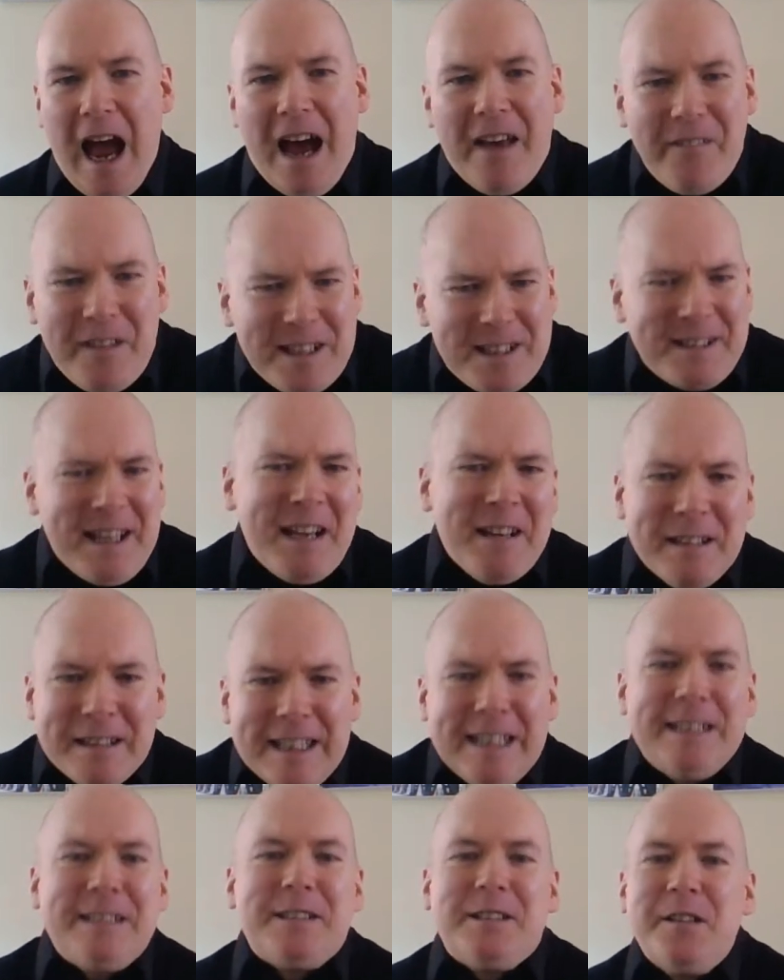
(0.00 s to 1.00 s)
And this then
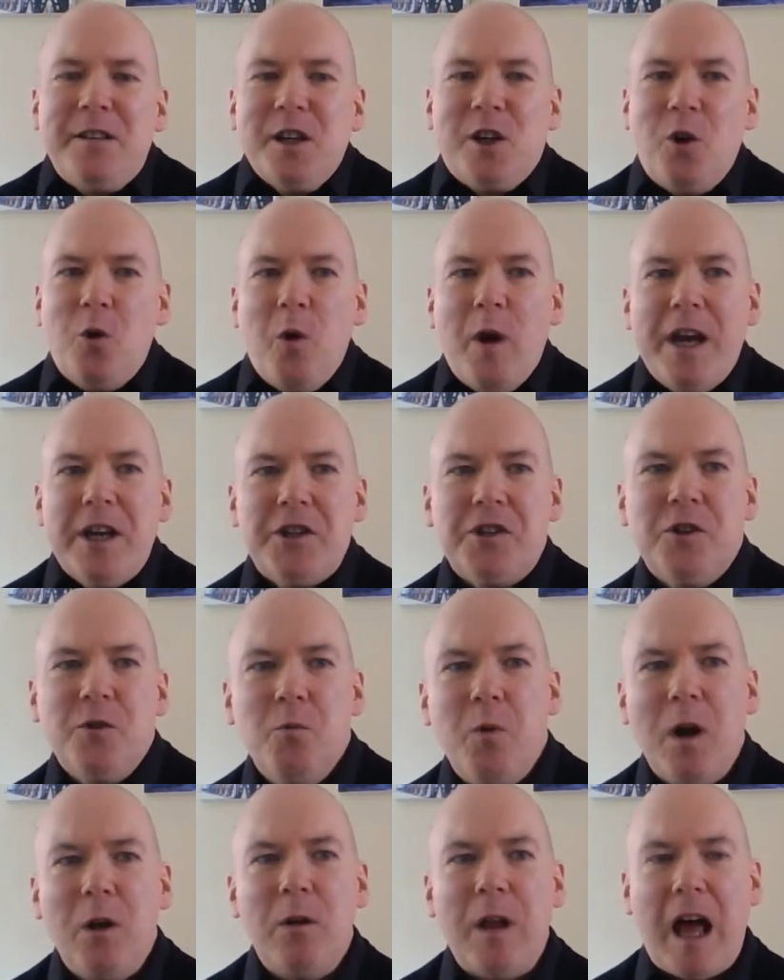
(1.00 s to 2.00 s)
leads to the question,
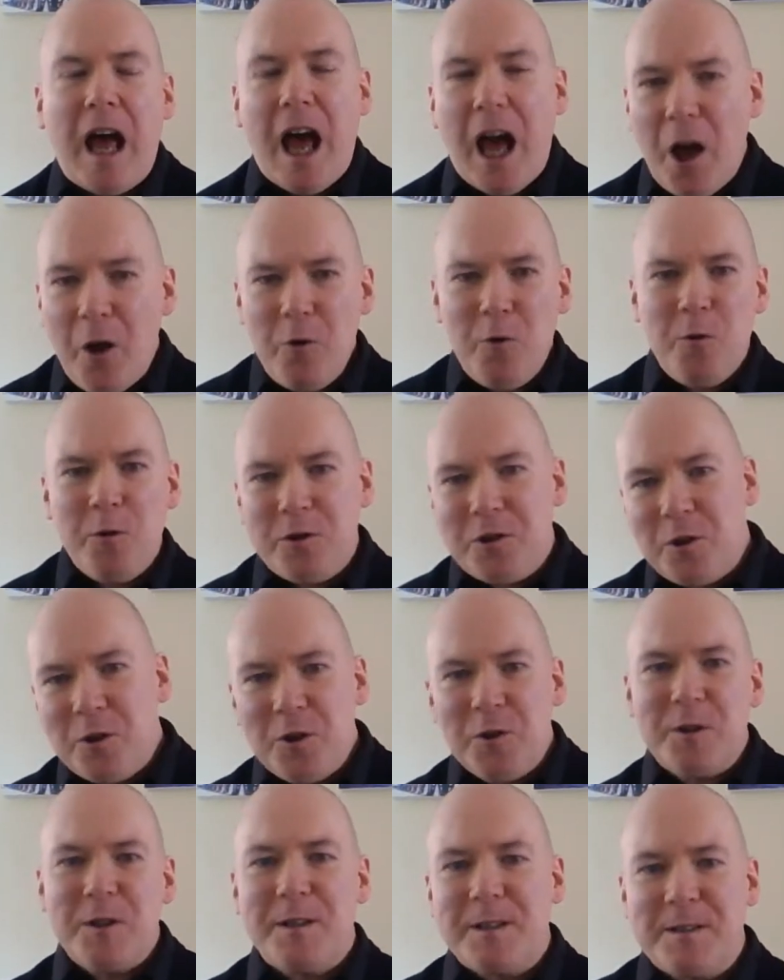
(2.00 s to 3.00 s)
well, how do
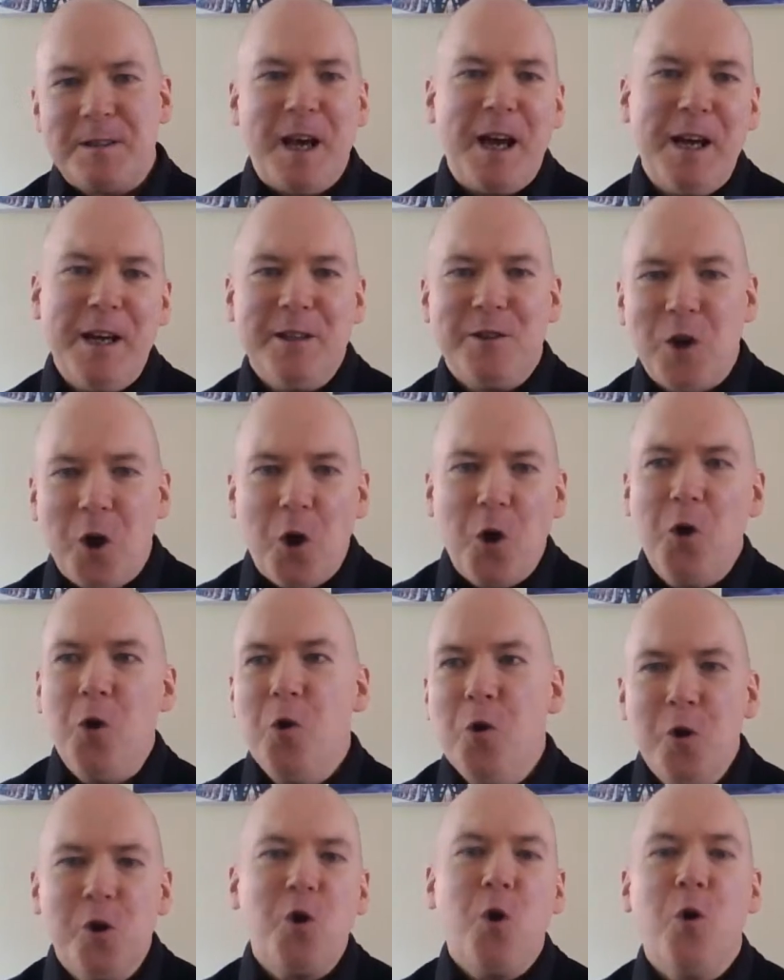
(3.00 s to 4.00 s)
you decide
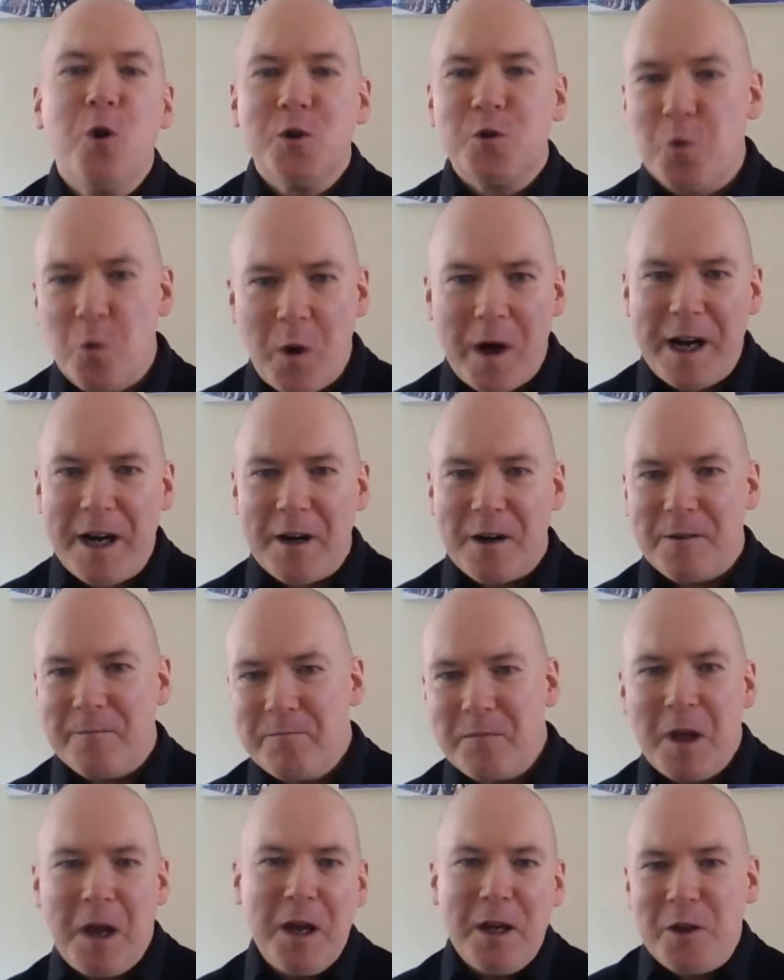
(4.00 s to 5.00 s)
who goes where?
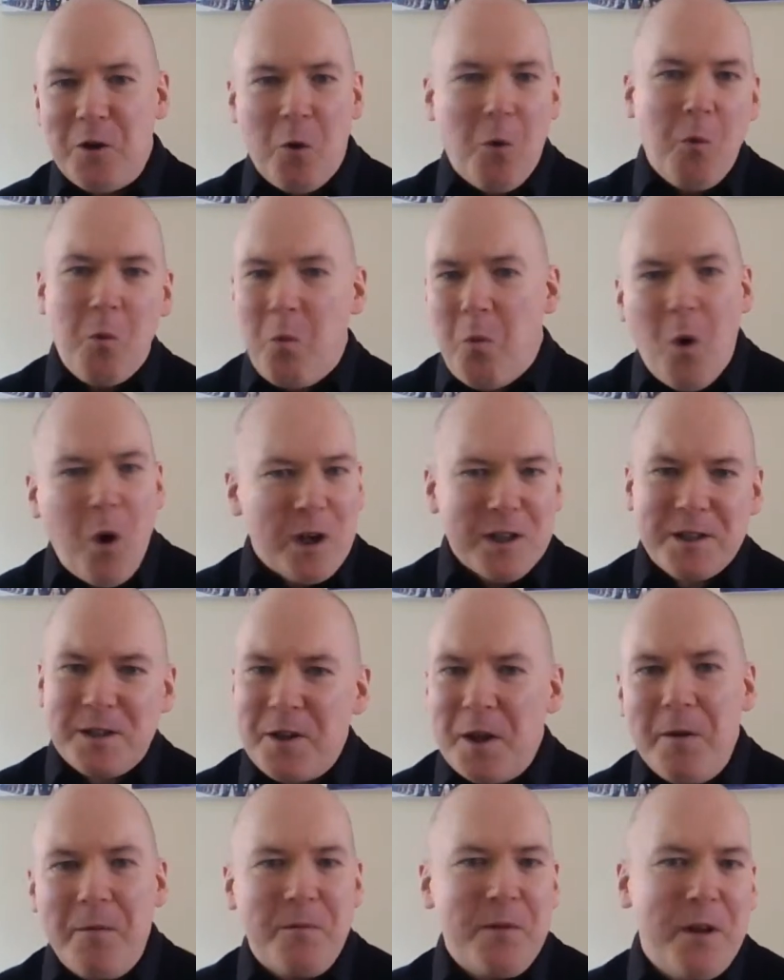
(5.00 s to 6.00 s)
You know, what's
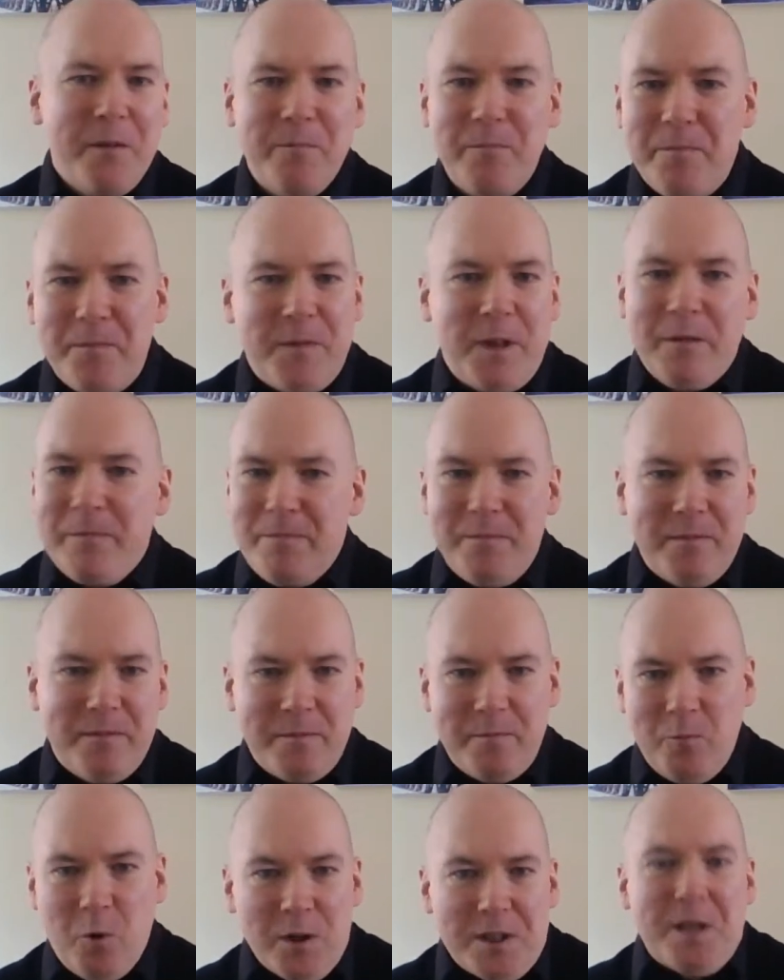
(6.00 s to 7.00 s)
the
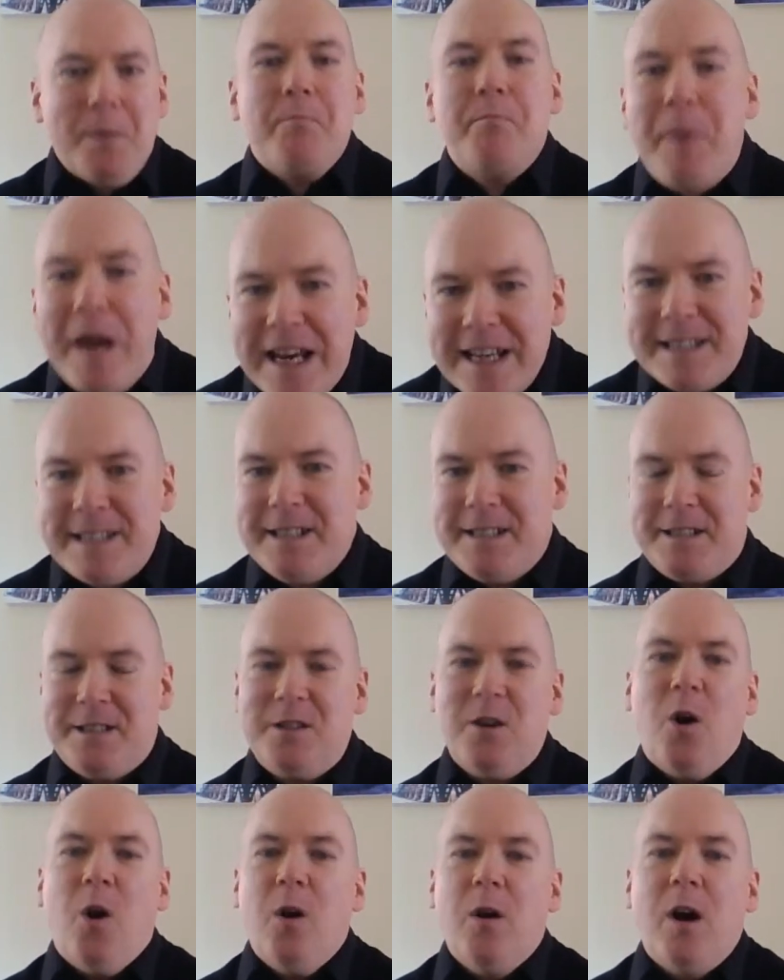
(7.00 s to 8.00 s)

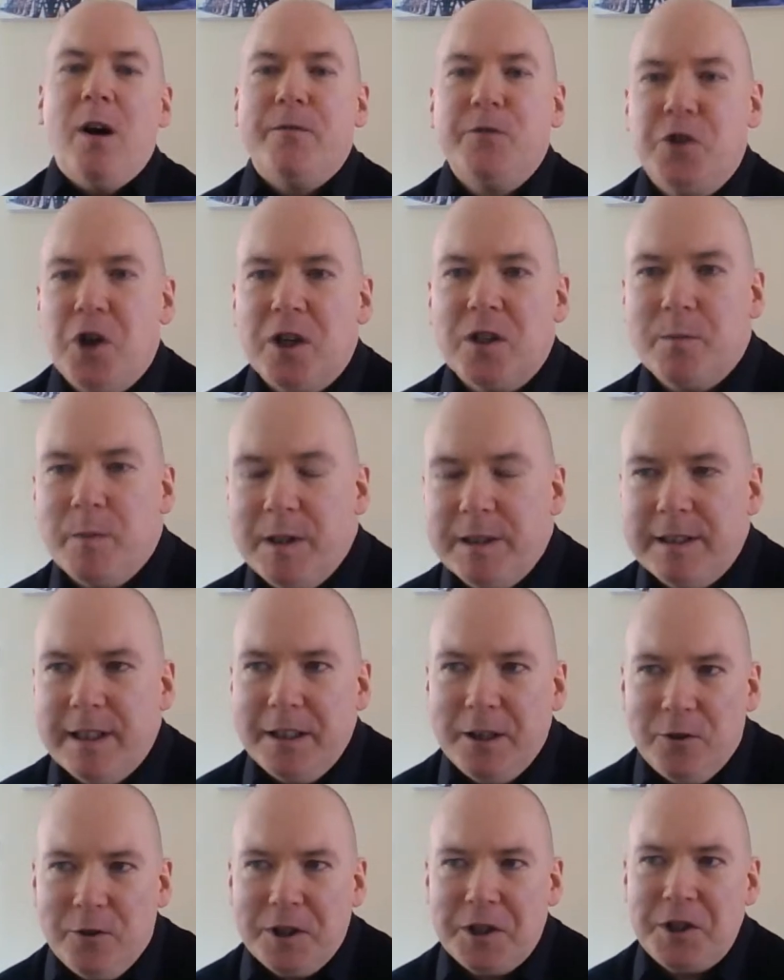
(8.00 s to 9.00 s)
basis of judgment
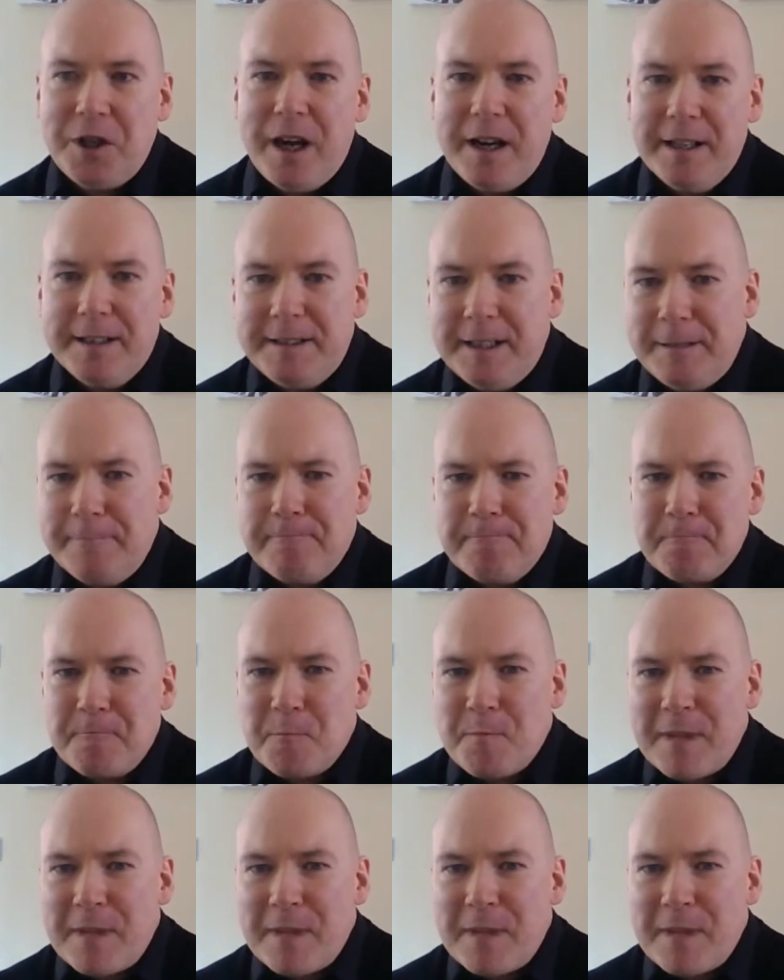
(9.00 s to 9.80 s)
in Christianity?